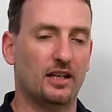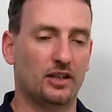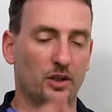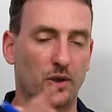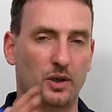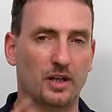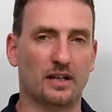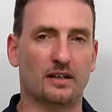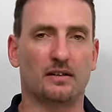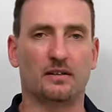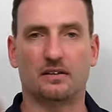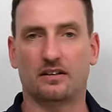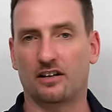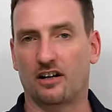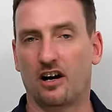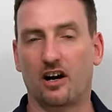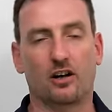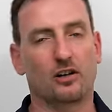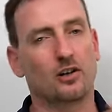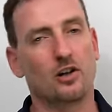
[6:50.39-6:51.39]

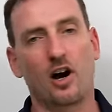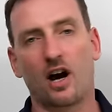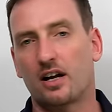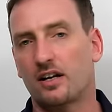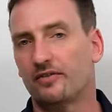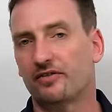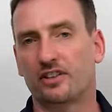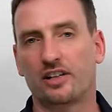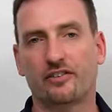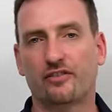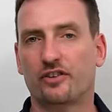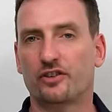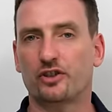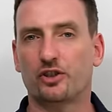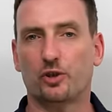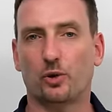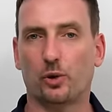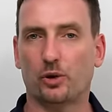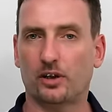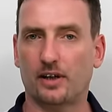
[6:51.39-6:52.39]
There are a lot of different
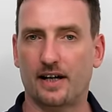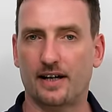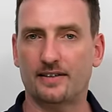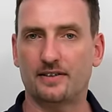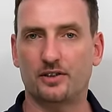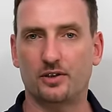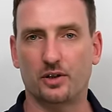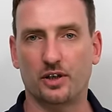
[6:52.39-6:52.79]
shortcuts